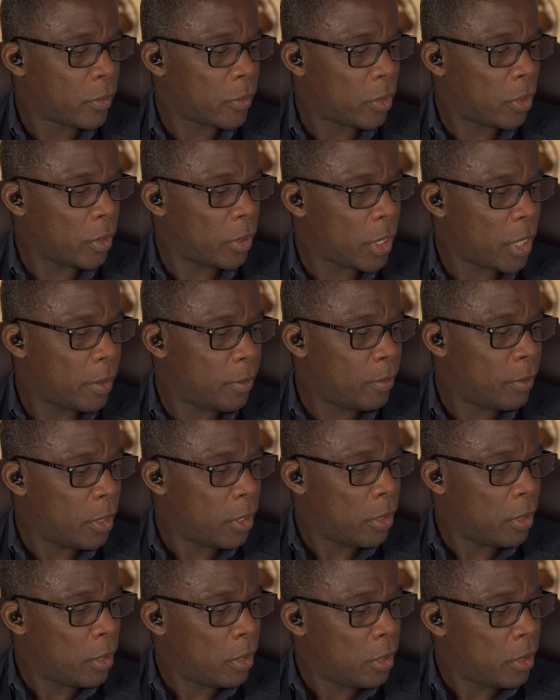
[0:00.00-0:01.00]
Okay,
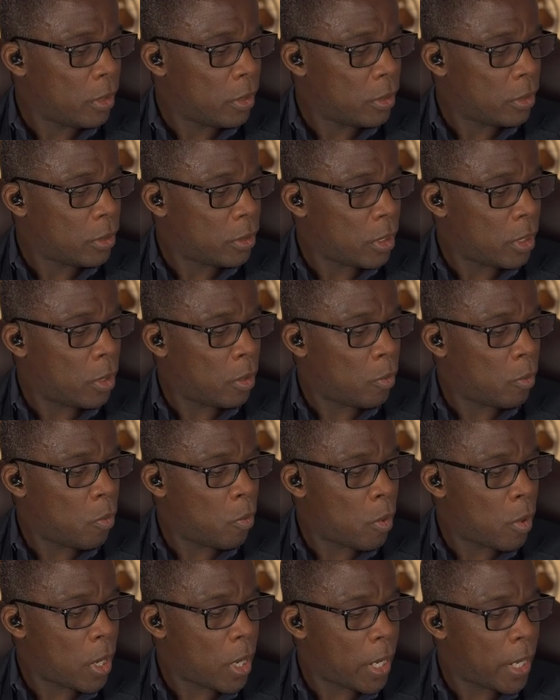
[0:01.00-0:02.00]
so
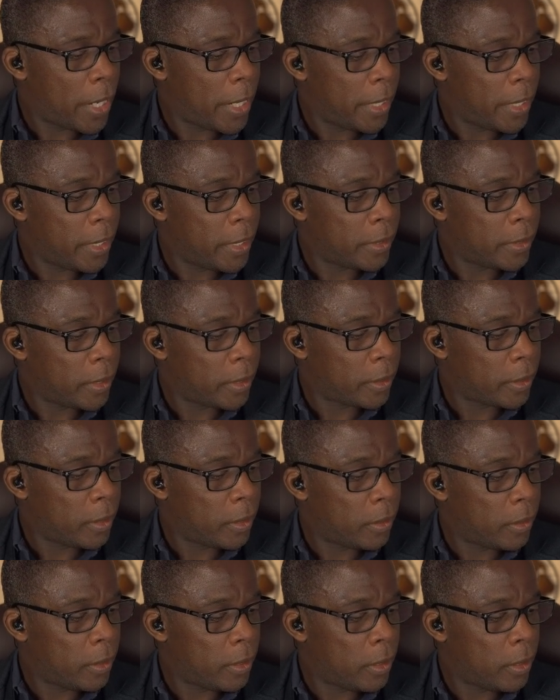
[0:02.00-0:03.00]
why is it
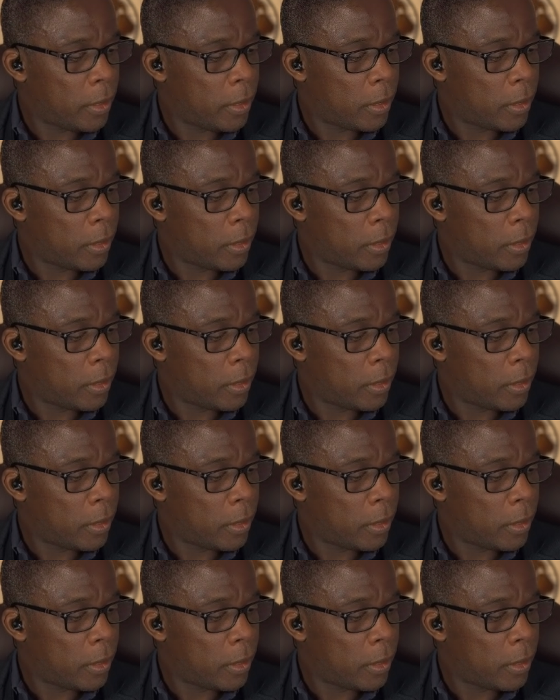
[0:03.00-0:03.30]
that the